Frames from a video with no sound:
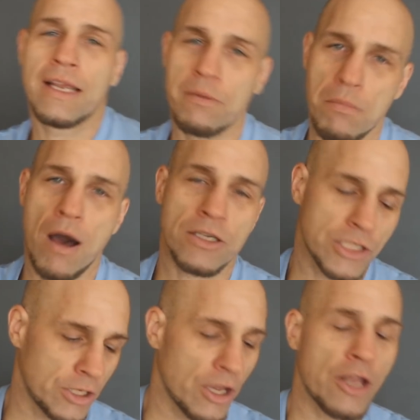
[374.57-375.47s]
In
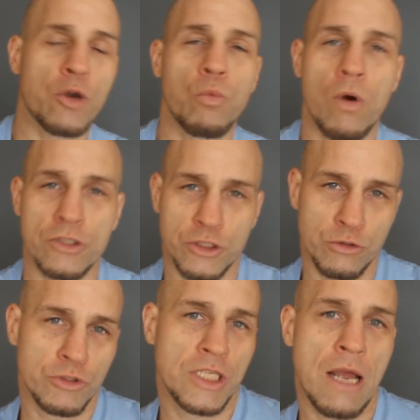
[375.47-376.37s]
boxing, you got your
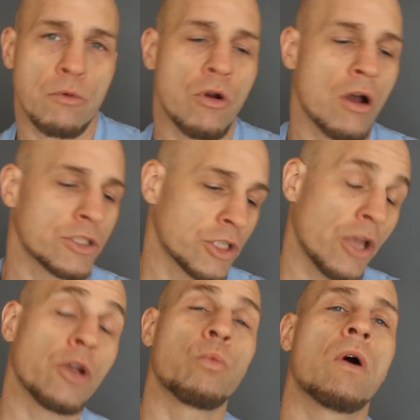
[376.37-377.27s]
1-2 jab cross, you
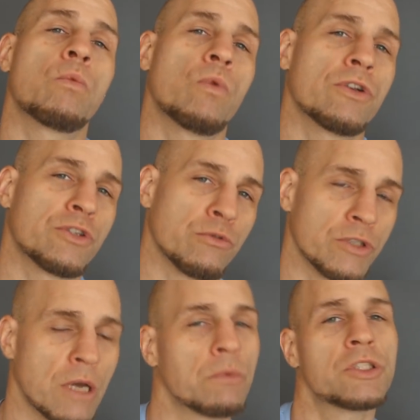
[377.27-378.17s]
got your 1-1-2
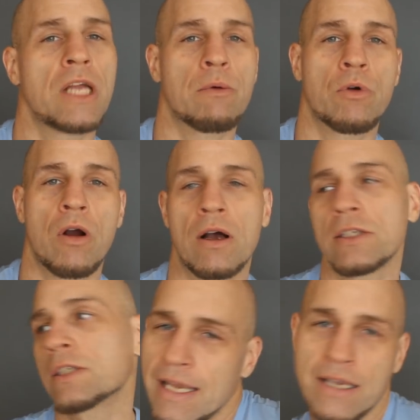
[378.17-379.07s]
double jab
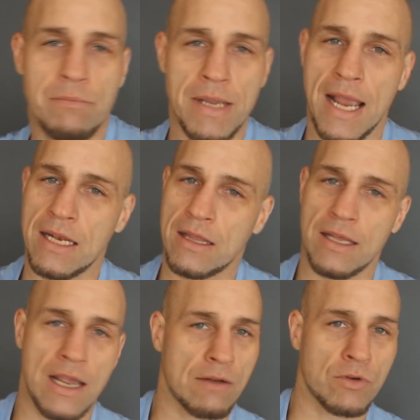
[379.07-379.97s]
cross. It can be
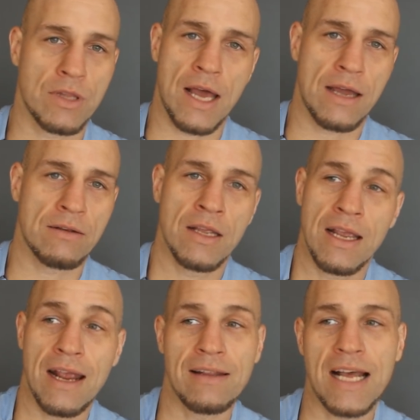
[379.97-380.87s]
anything after that.
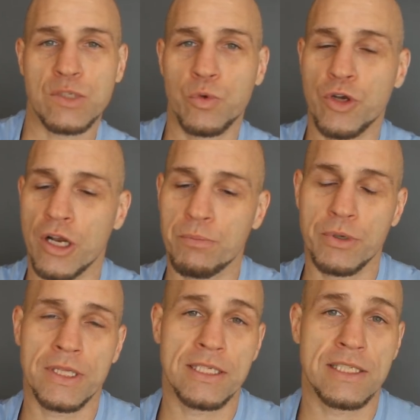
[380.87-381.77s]
And that's where you got to
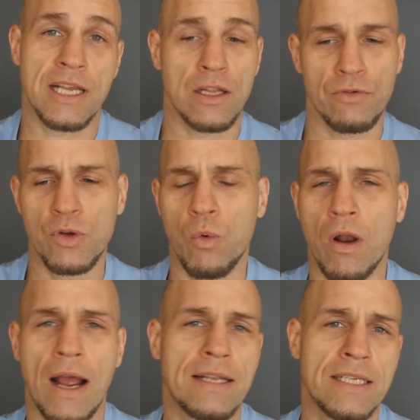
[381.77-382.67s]
put things together. If you
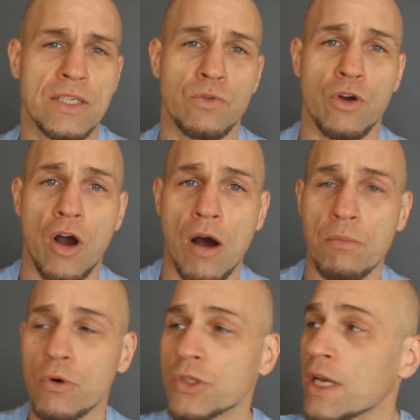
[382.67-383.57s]
want ideas for
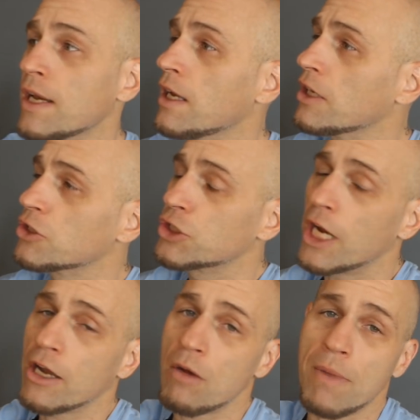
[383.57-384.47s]
combos,
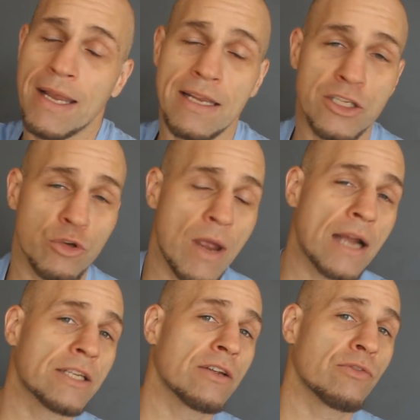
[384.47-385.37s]
check out my
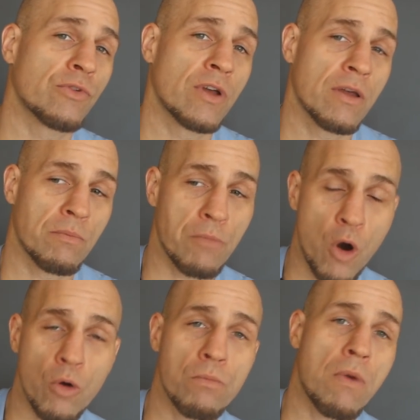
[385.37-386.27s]
interactive
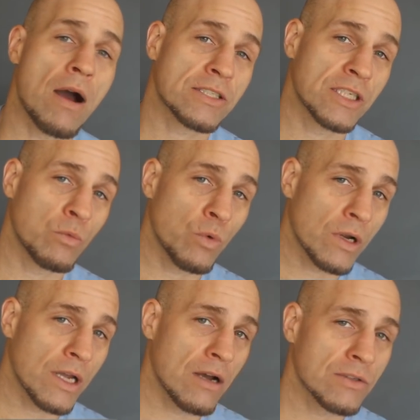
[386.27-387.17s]
home boxing
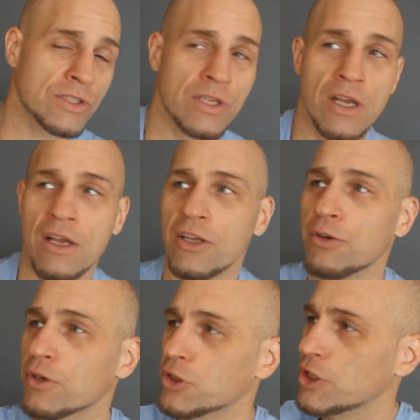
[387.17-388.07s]
workouts.
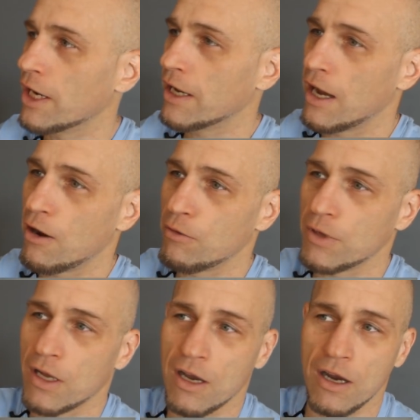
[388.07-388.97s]
You can check out